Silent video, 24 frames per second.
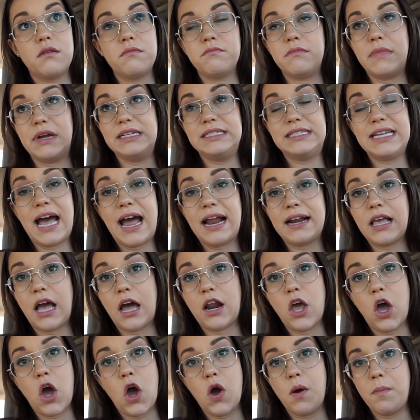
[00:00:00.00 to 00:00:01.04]
my dad
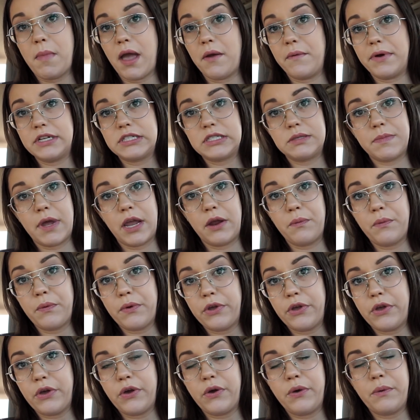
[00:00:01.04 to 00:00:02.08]
got home, I went to my
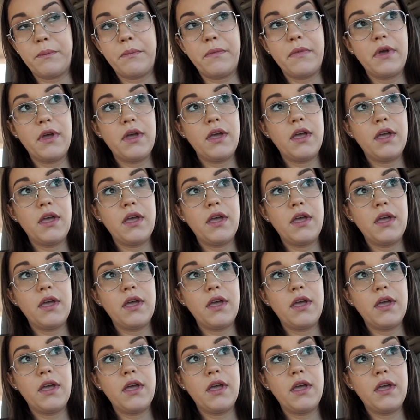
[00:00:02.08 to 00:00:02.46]
room,